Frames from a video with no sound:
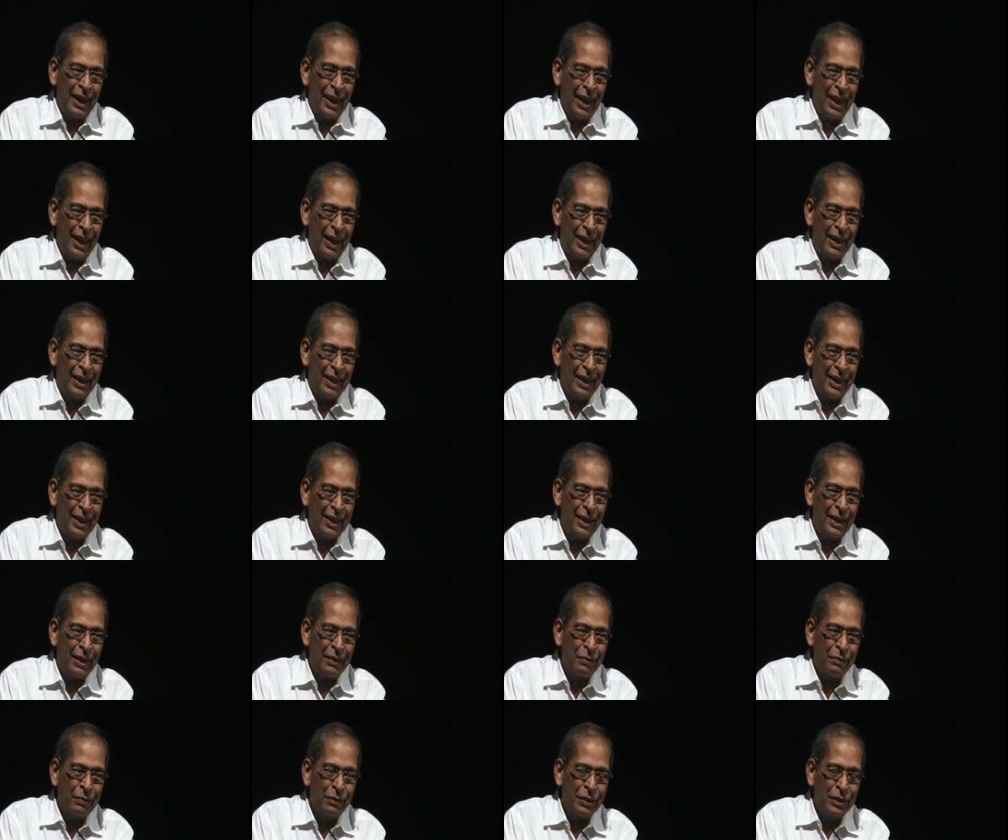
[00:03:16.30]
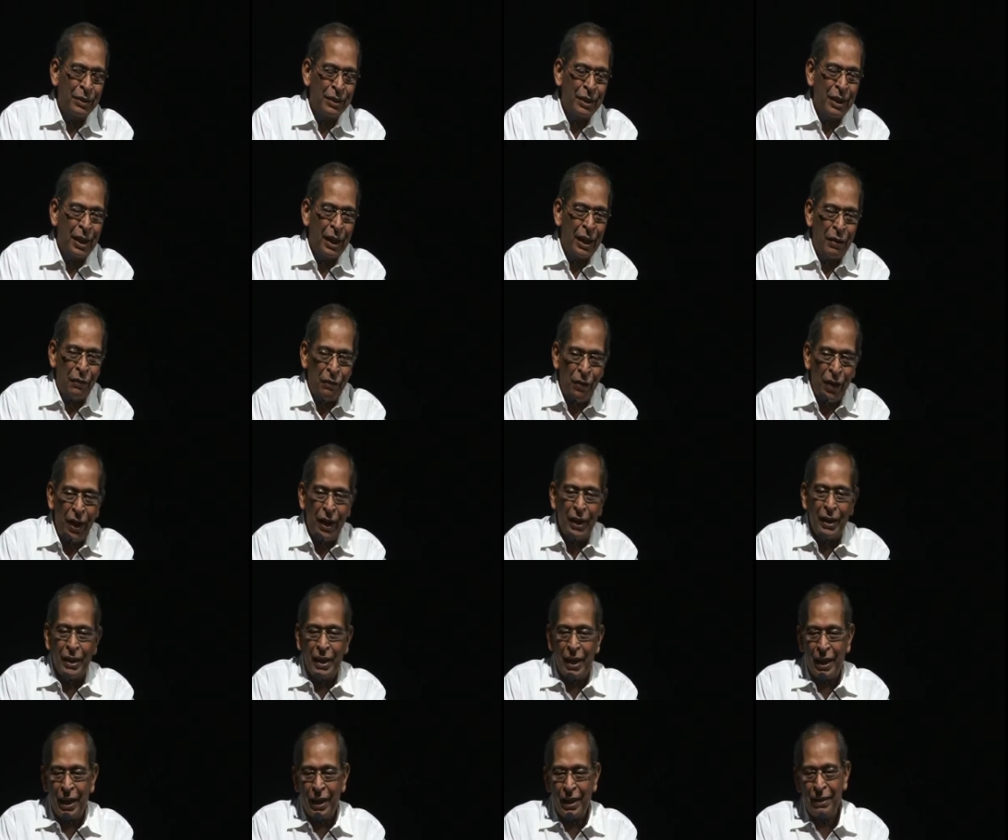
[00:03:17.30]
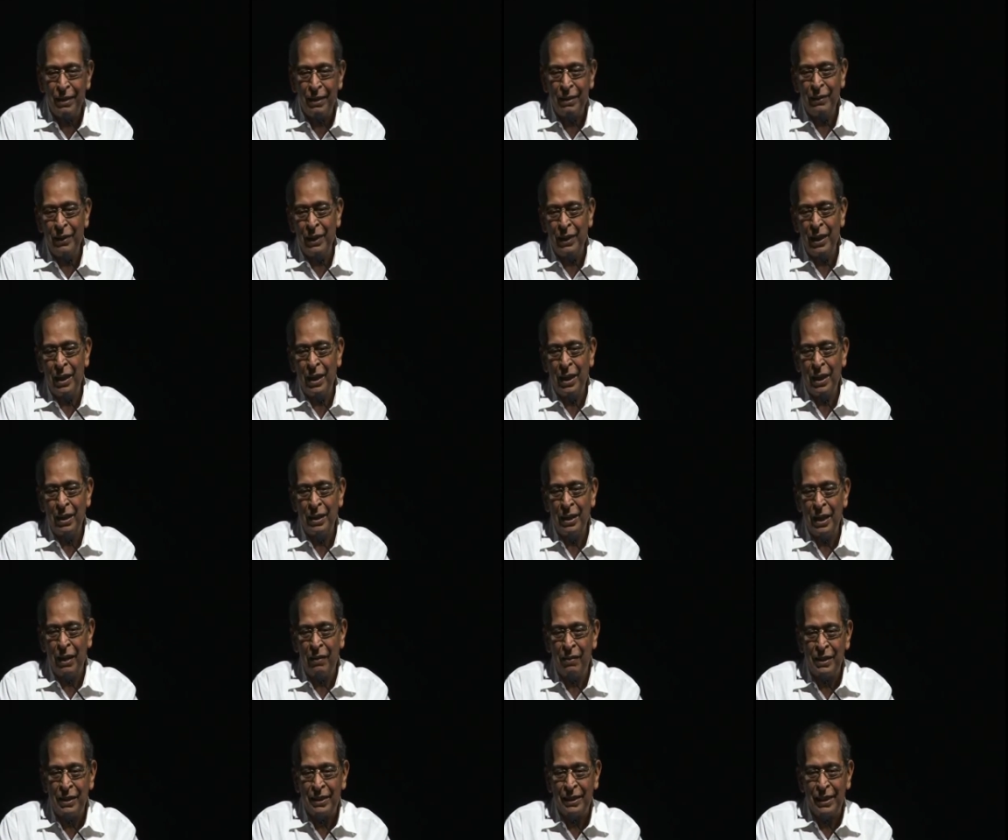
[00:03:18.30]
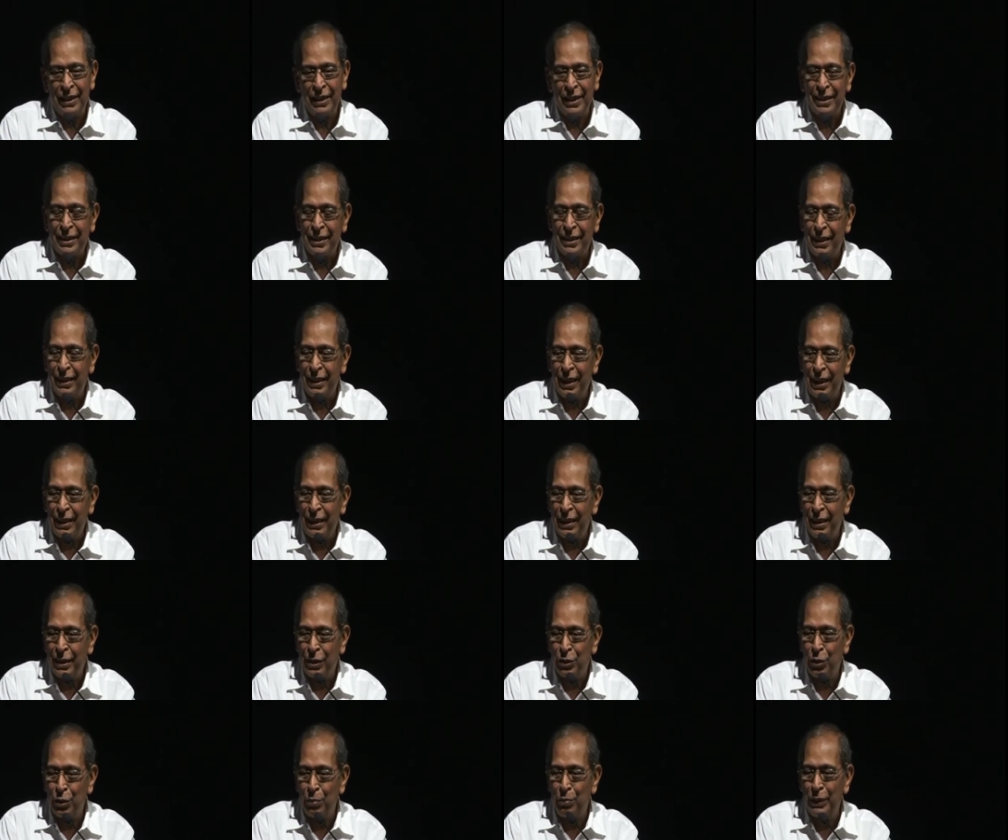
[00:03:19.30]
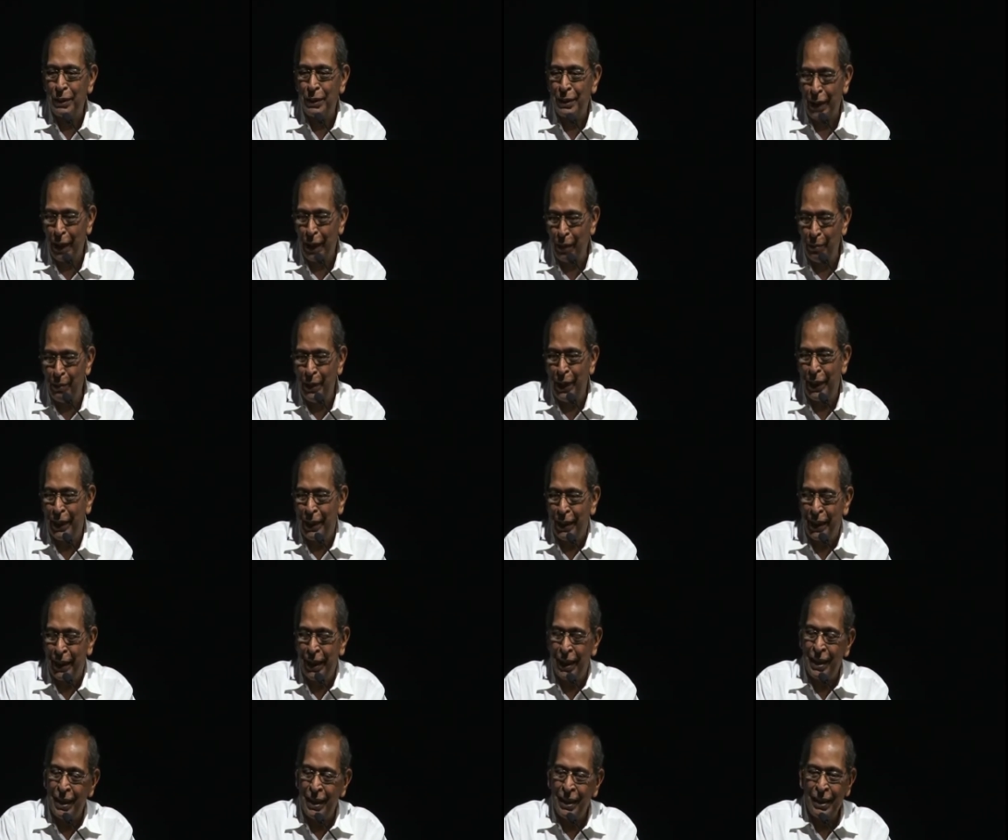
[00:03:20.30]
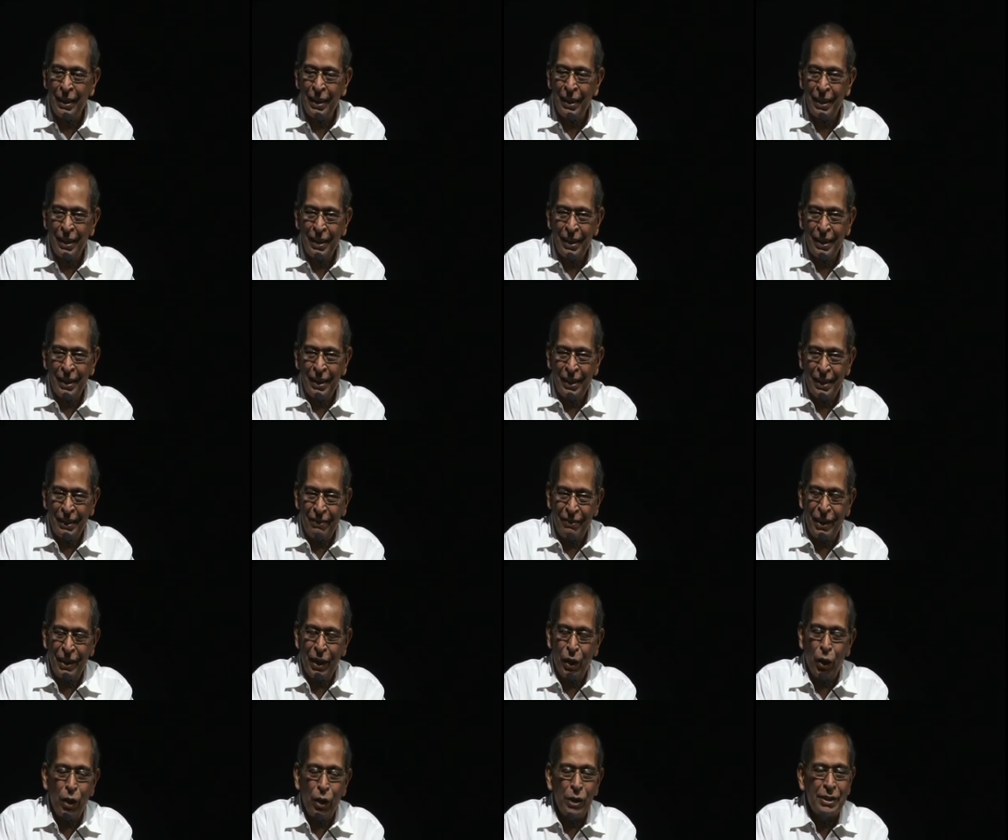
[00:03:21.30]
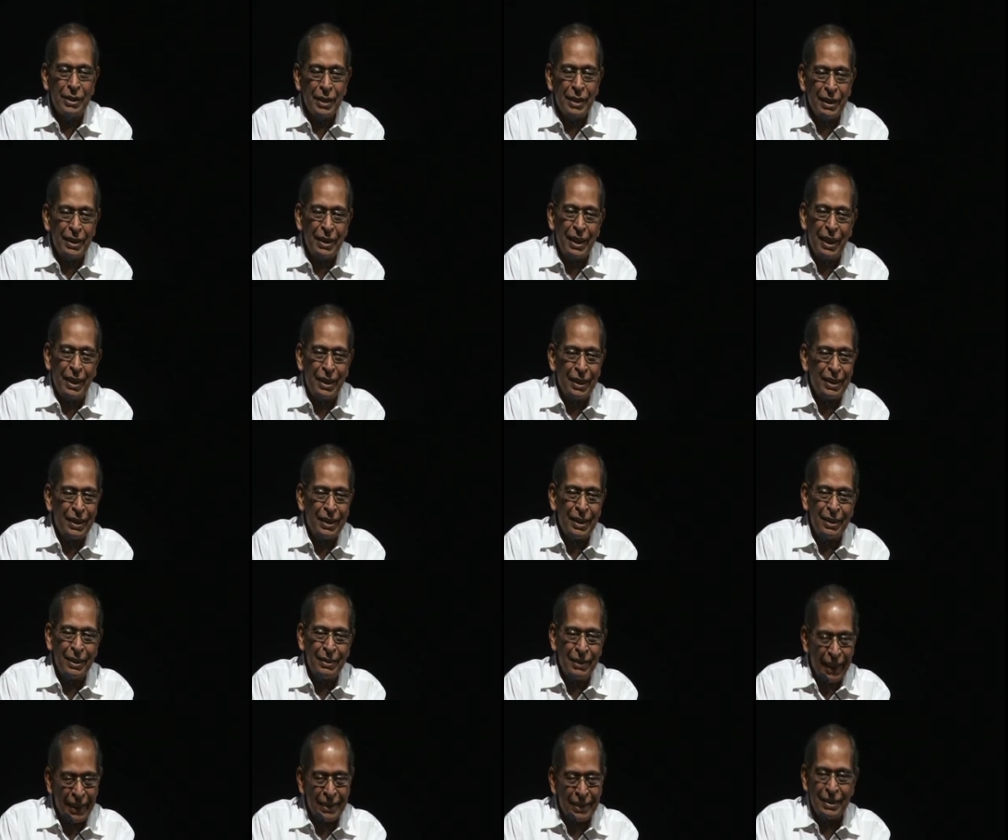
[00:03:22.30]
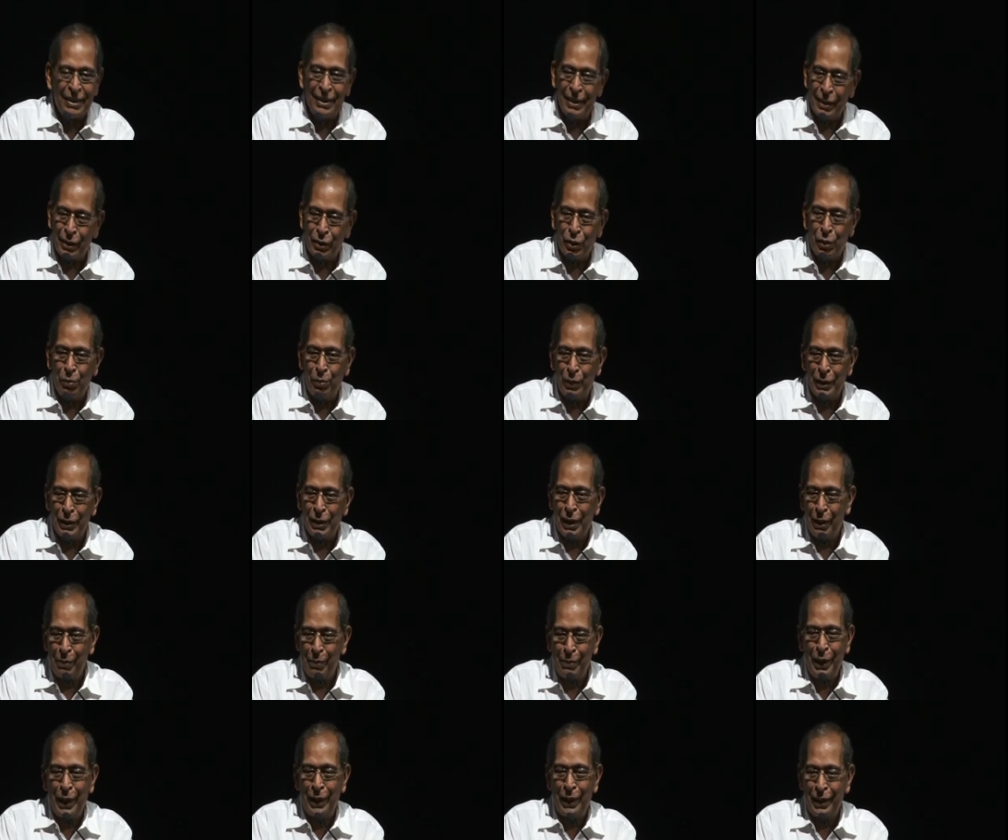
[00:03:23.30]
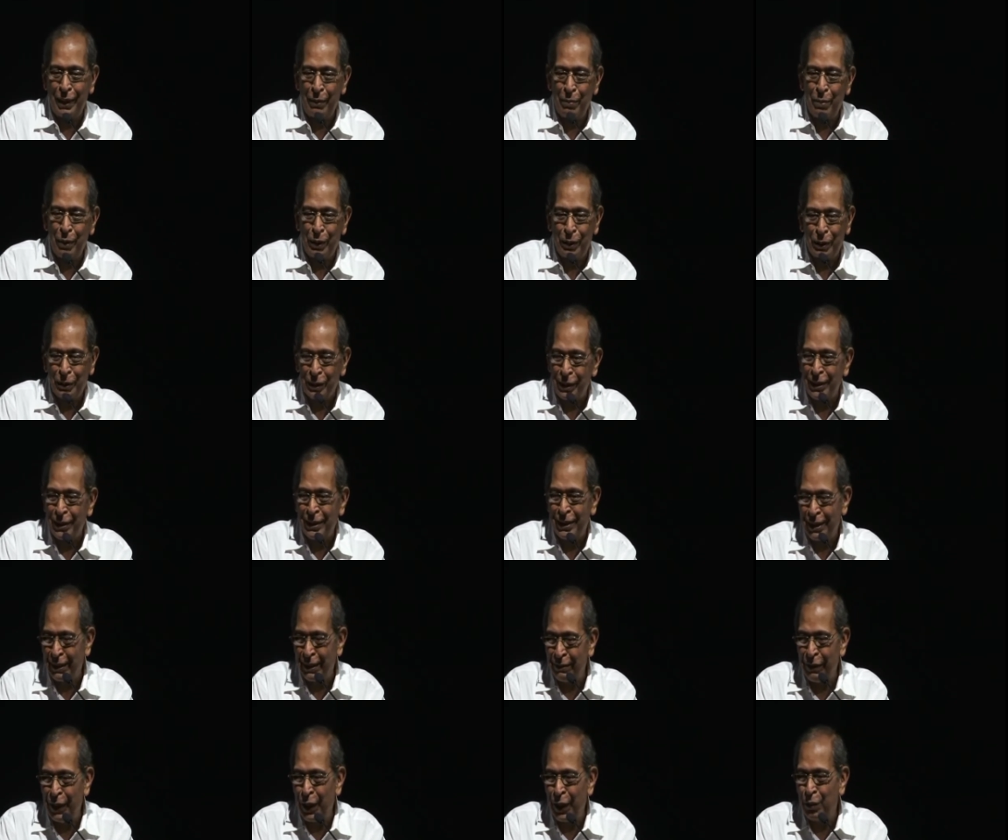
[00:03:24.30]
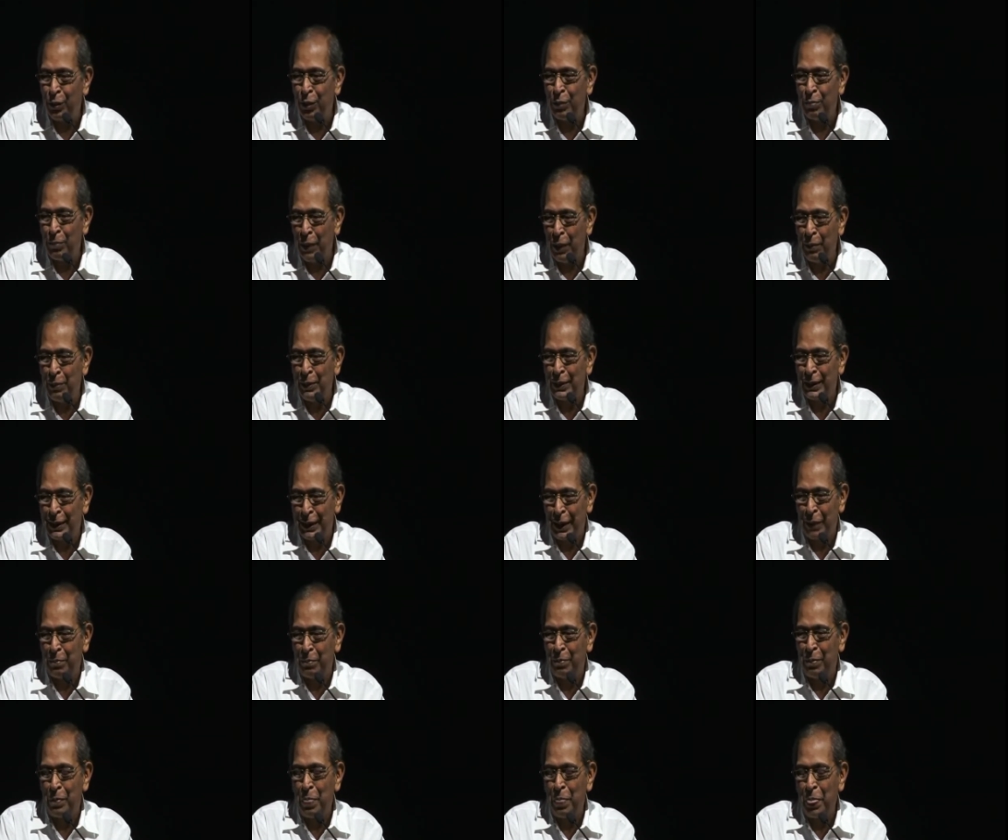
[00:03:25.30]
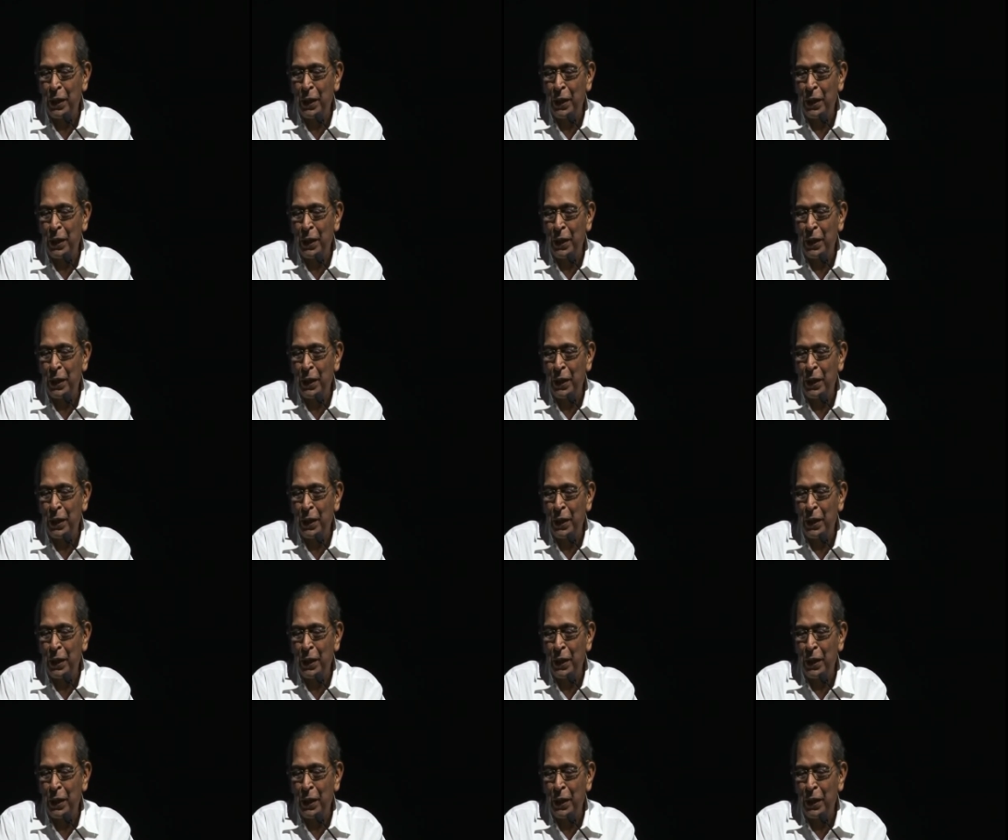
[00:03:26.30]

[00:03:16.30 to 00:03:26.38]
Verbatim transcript: And uh, in a way that when uh, suggested that this should be celebrated, we all said that uh, yes, this should be celebrated because this is a very good baby step.